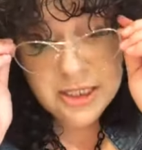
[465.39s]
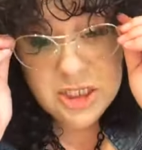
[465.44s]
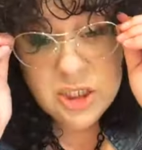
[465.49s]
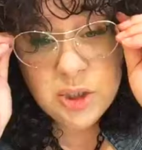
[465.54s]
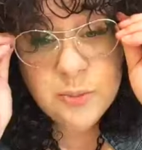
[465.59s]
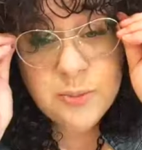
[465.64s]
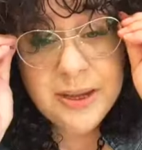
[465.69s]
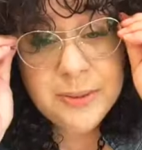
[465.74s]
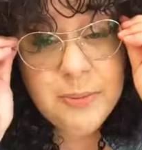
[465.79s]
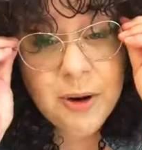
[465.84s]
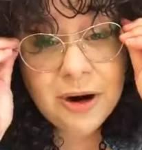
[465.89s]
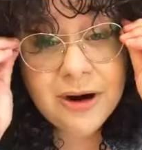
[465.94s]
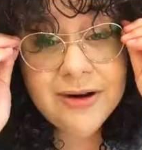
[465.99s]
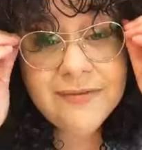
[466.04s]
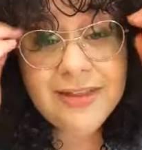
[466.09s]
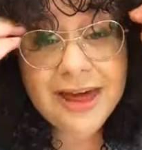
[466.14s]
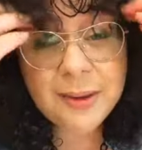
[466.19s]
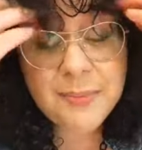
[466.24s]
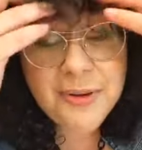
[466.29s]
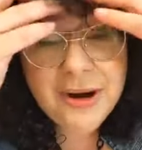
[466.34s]
to be part
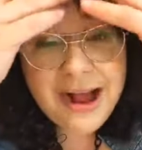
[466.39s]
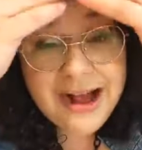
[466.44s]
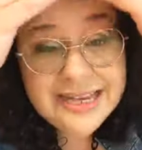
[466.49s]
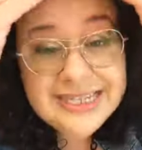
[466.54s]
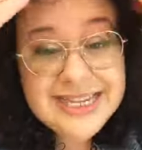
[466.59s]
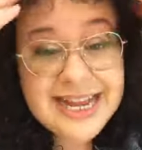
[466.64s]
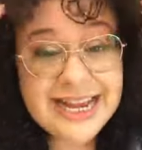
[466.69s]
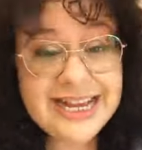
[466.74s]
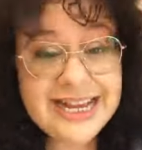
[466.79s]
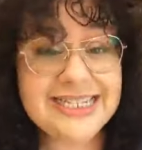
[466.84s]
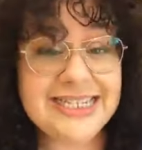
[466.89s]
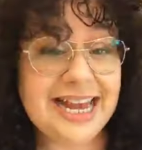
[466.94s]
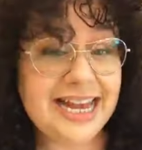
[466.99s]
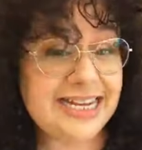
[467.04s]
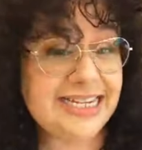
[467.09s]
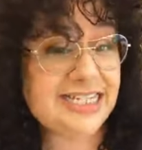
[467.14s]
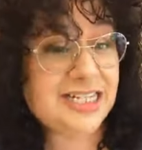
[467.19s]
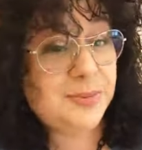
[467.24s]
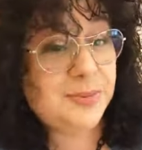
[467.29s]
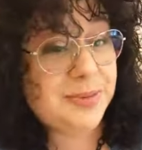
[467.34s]
of that process
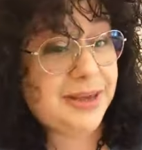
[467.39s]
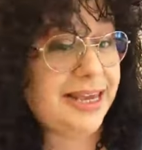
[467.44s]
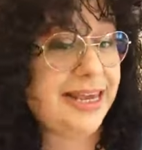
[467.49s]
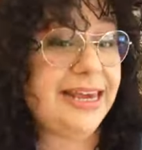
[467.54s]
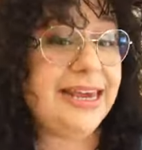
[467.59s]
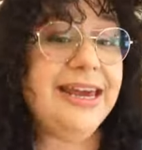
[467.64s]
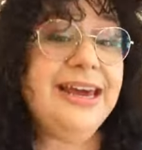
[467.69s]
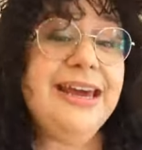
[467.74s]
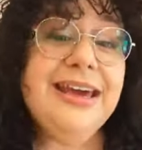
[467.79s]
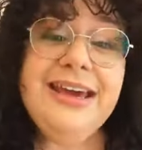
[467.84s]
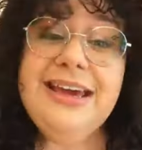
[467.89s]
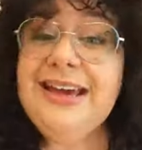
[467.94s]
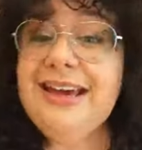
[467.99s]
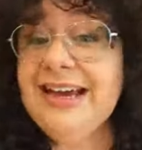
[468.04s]
and to be